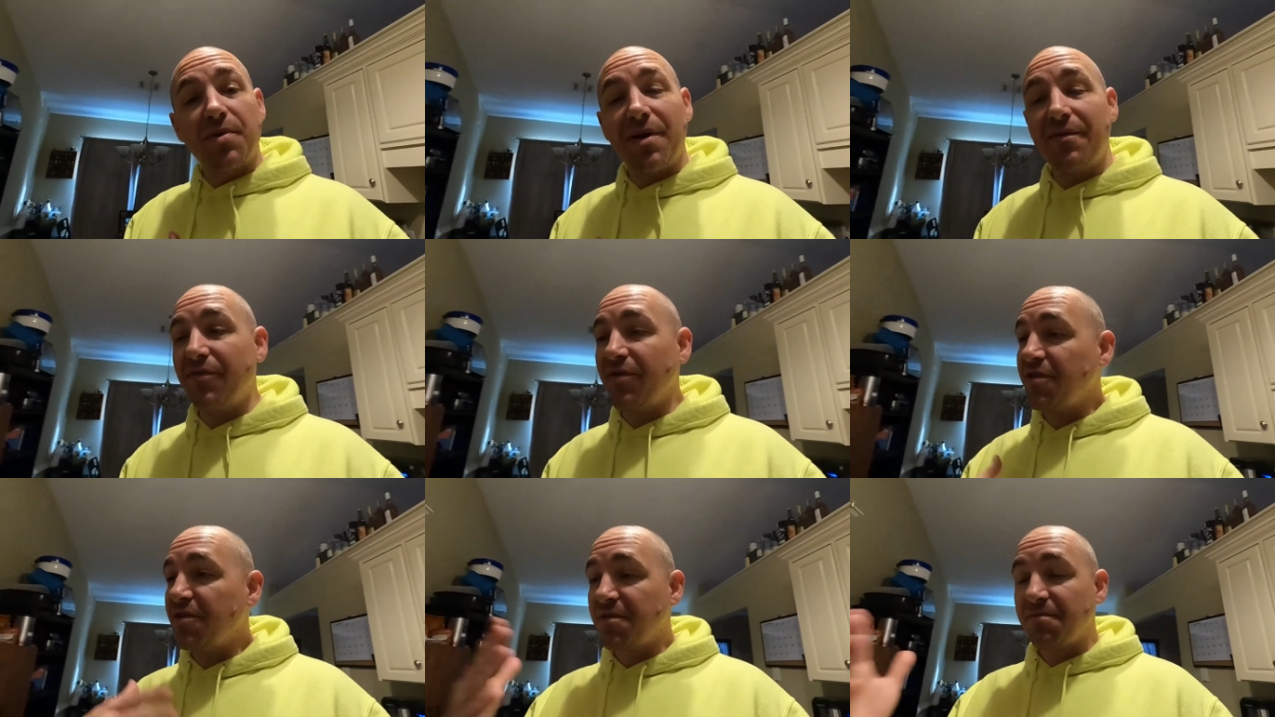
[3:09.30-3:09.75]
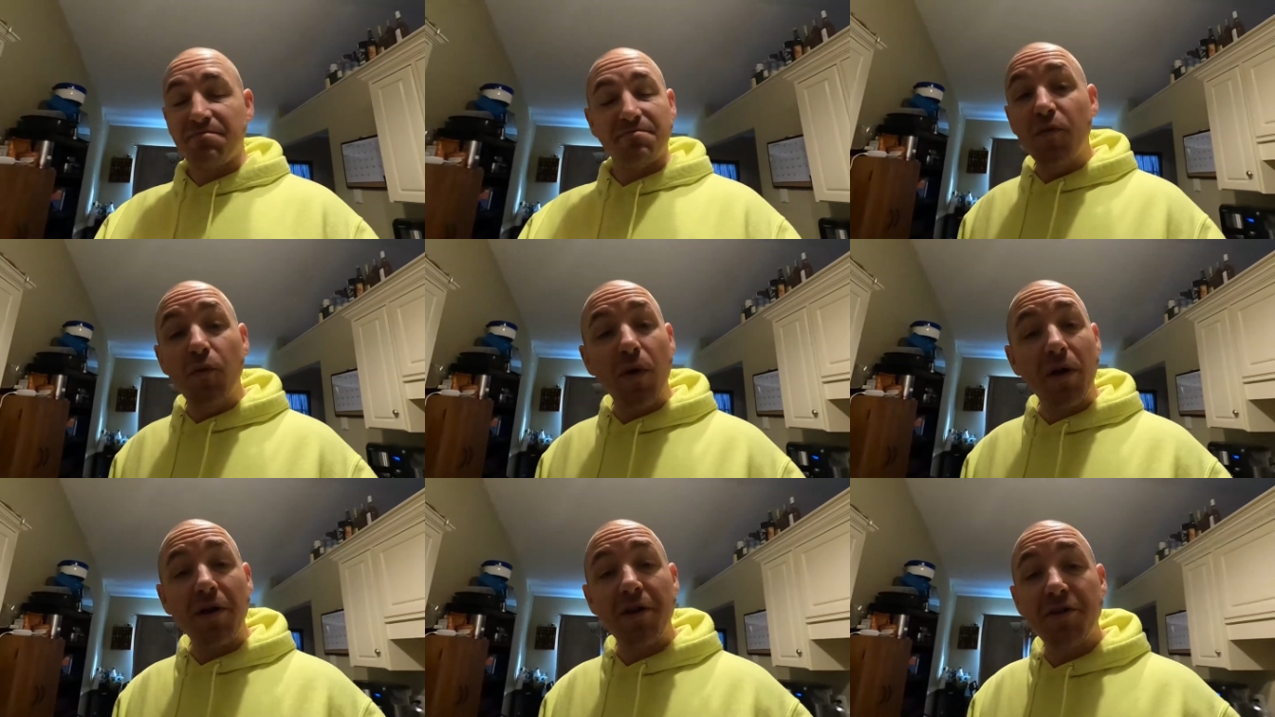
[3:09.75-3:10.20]
preference, if
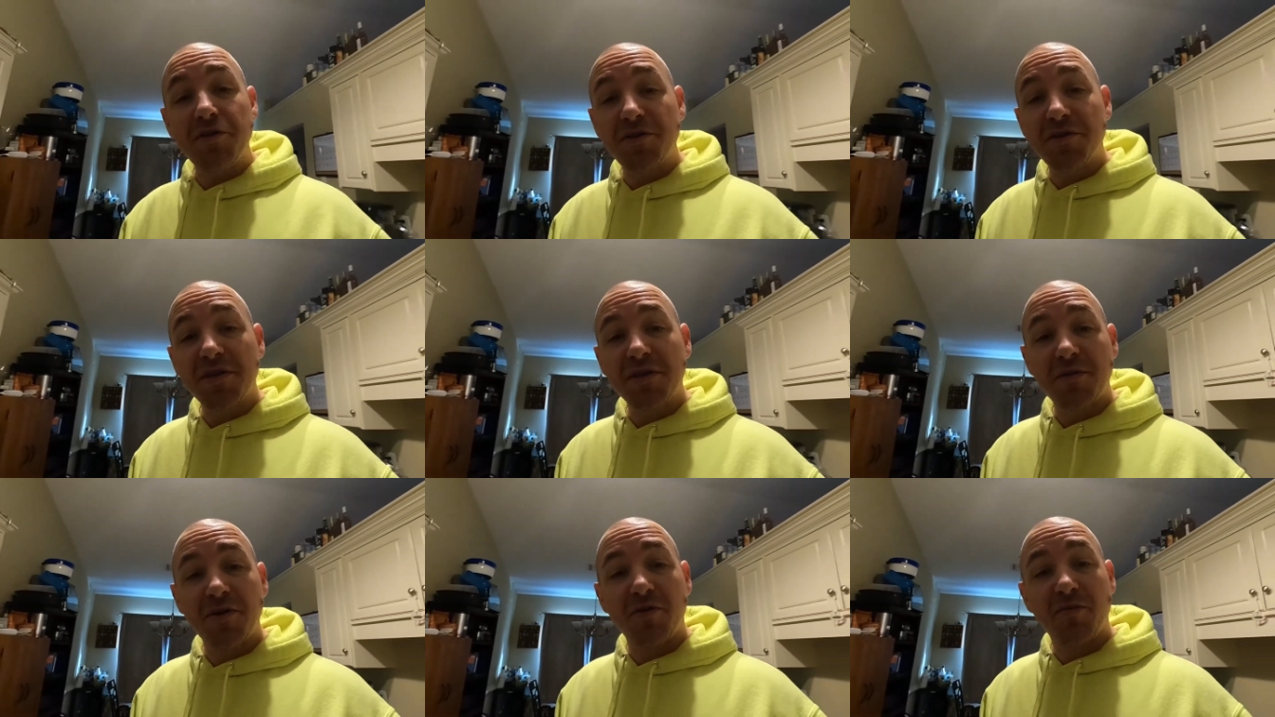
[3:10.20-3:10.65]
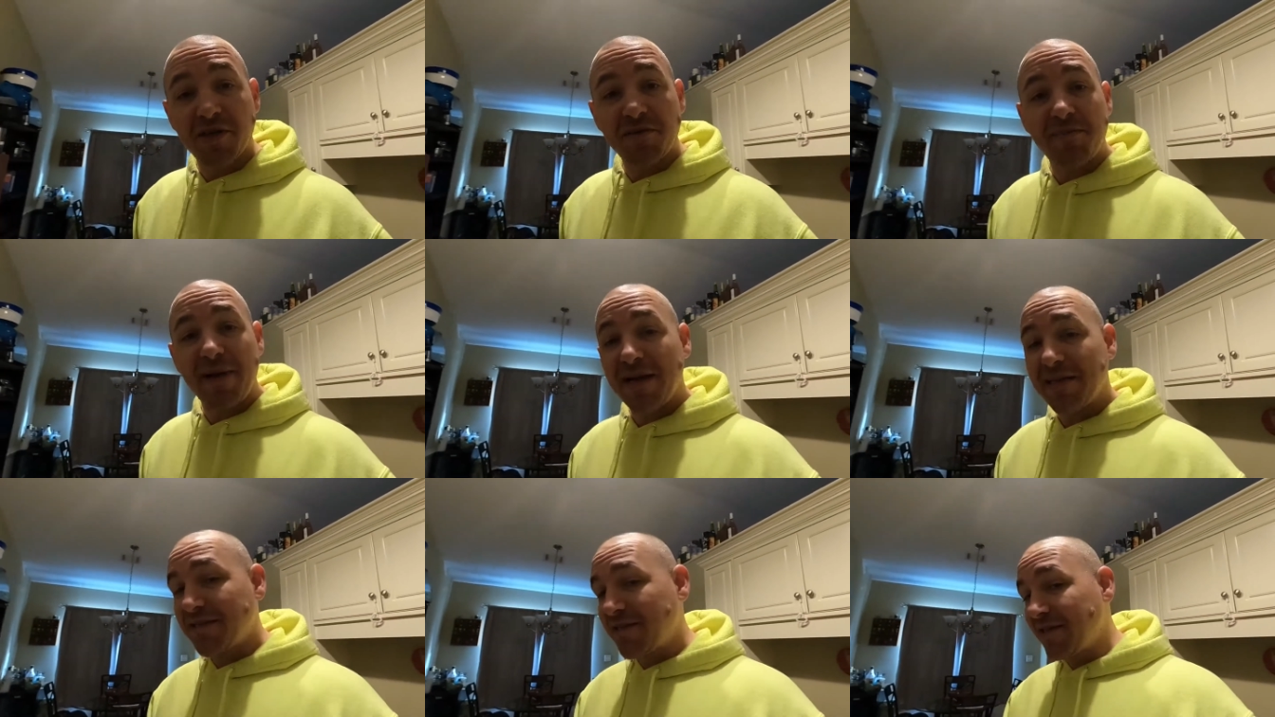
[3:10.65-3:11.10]
you want to use the crisp
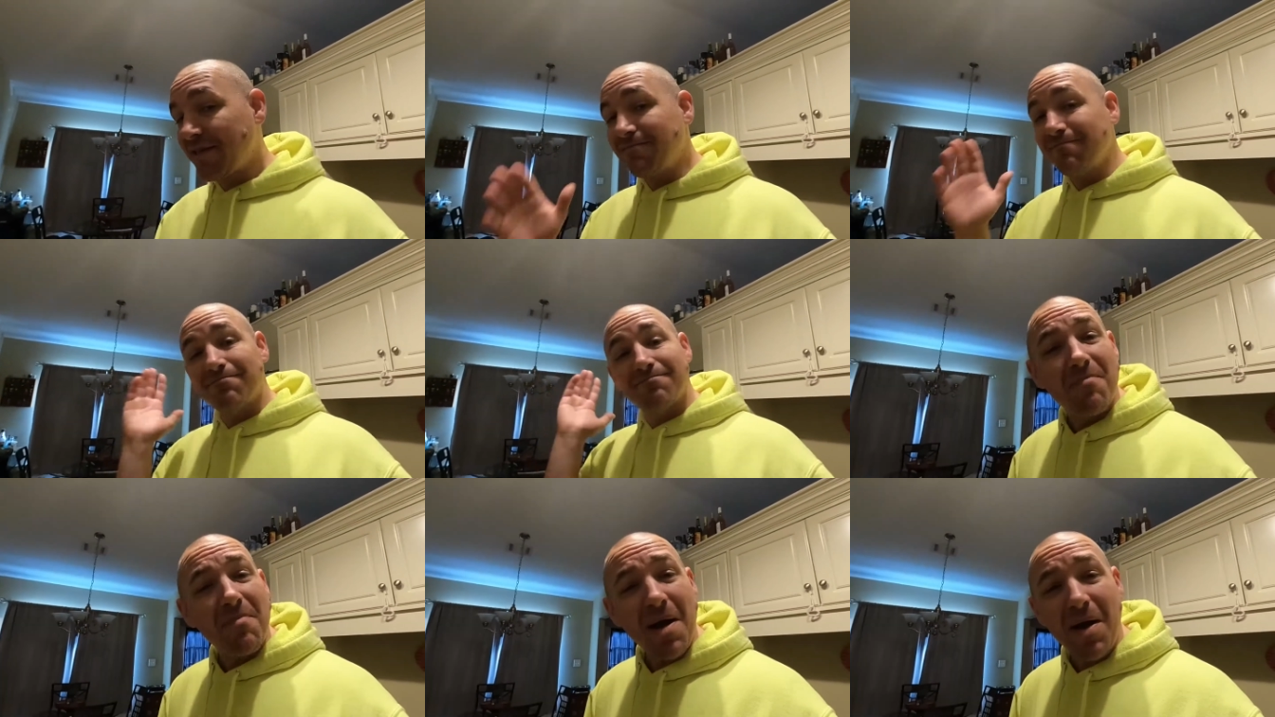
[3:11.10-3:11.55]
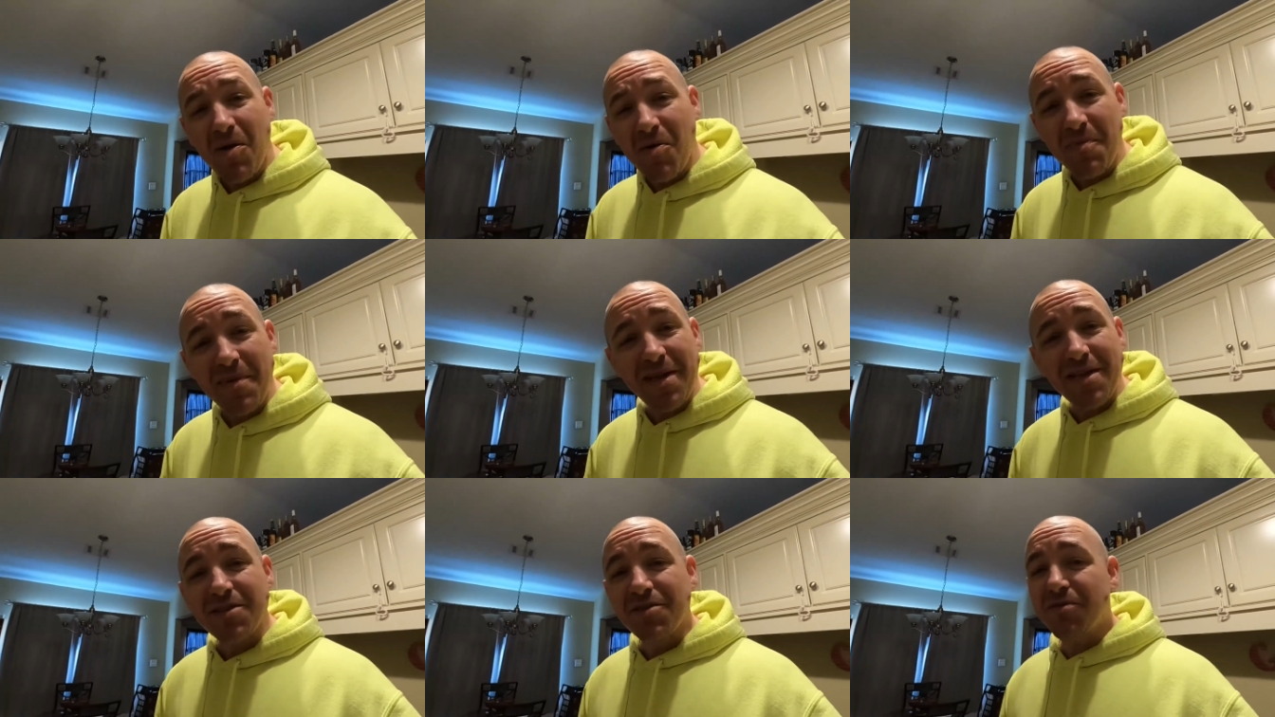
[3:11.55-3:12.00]
basket, by all
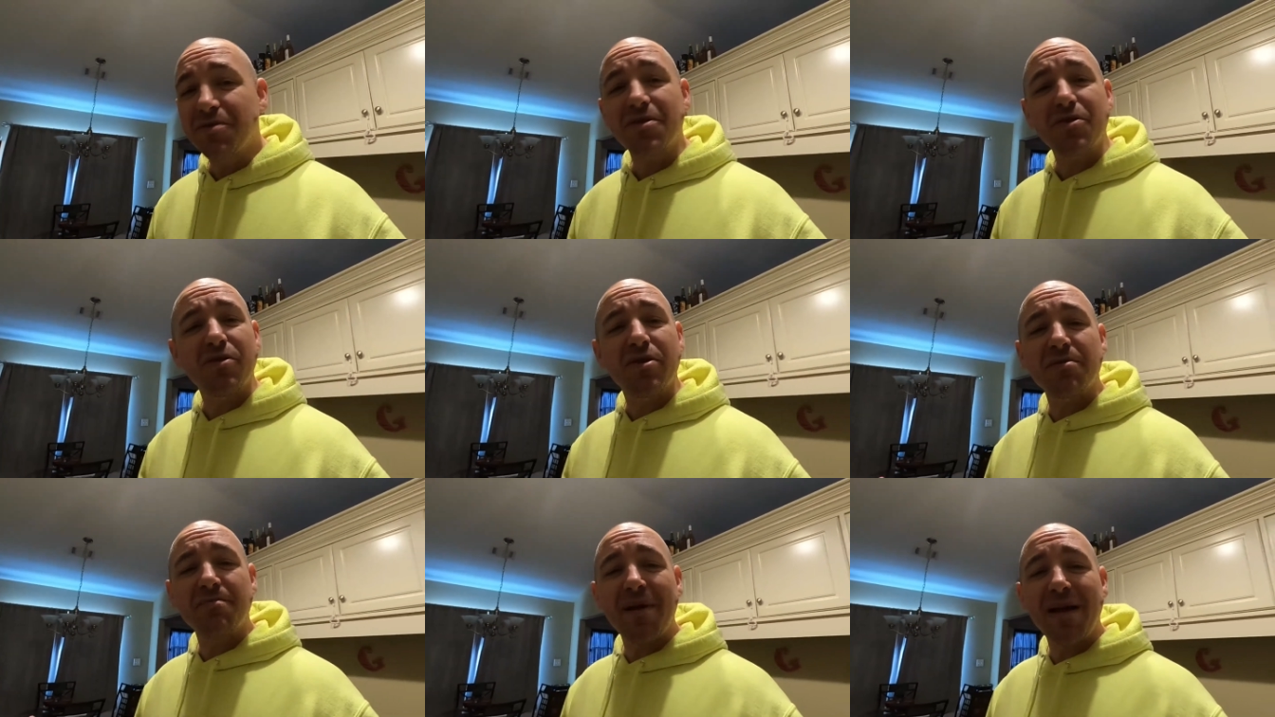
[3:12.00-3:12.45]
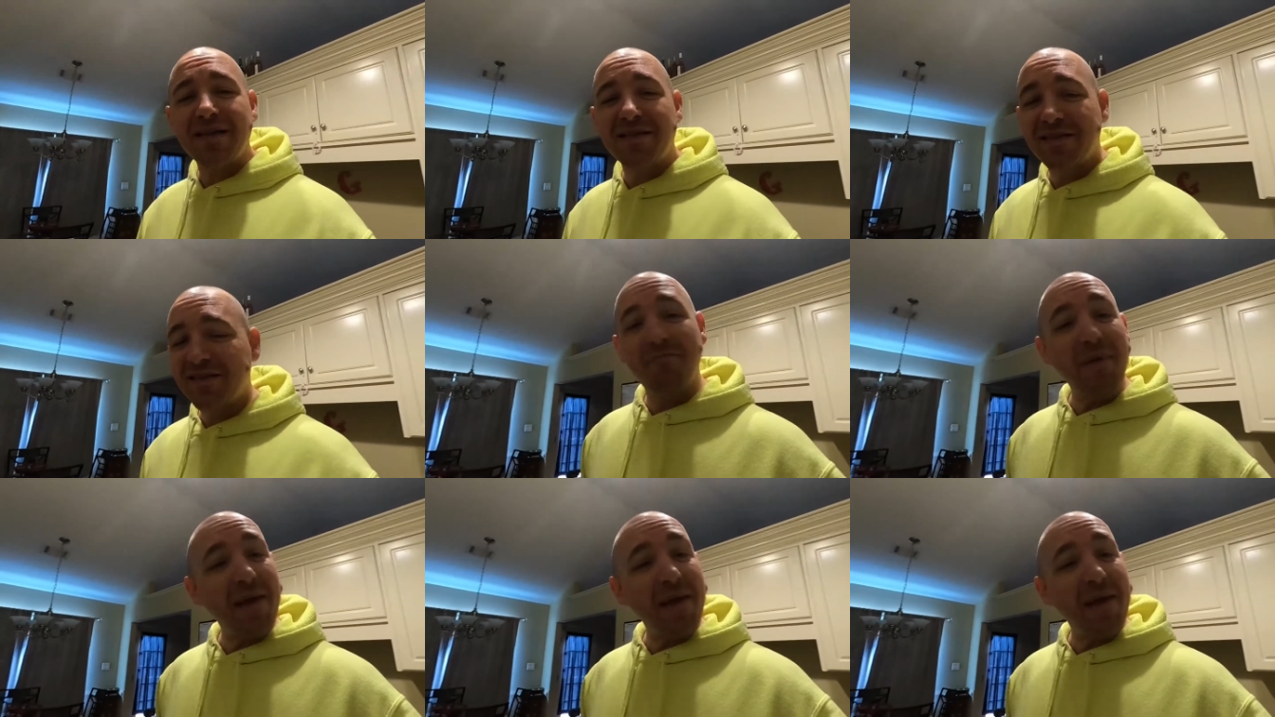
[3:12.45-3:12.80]
means, use the crisp basket.